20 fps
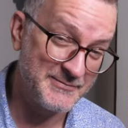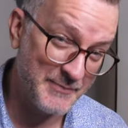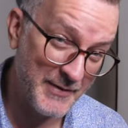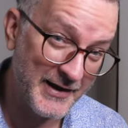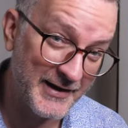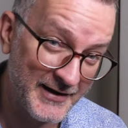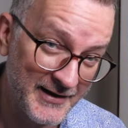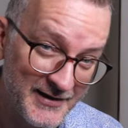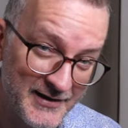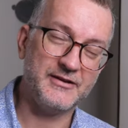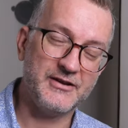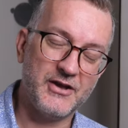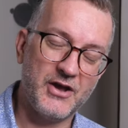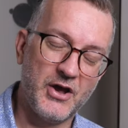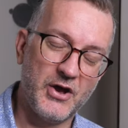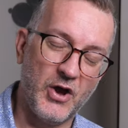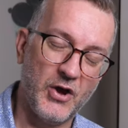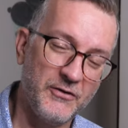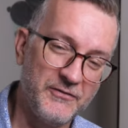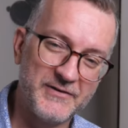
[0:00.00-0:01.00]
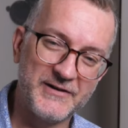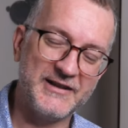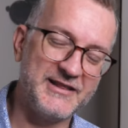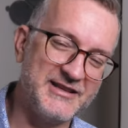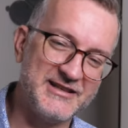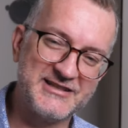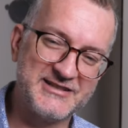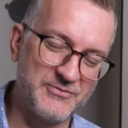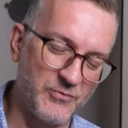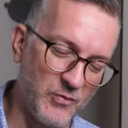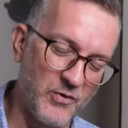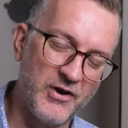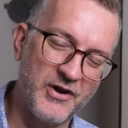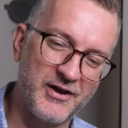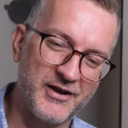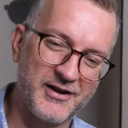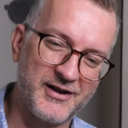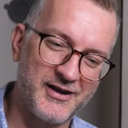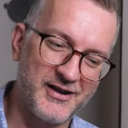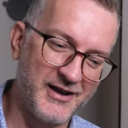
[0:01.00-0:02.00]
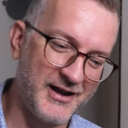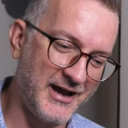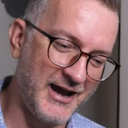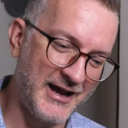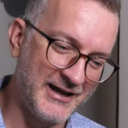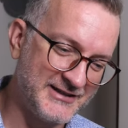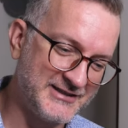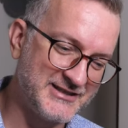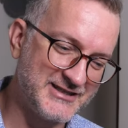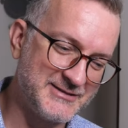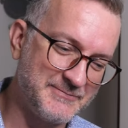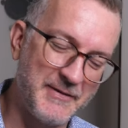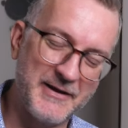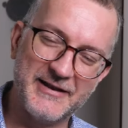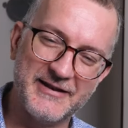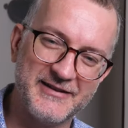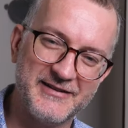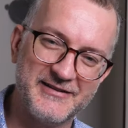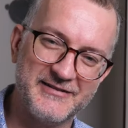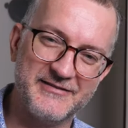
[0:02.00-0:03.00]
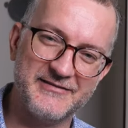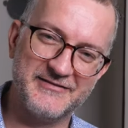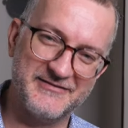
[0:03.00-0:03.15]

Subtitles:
better. Hopefully this work I just spent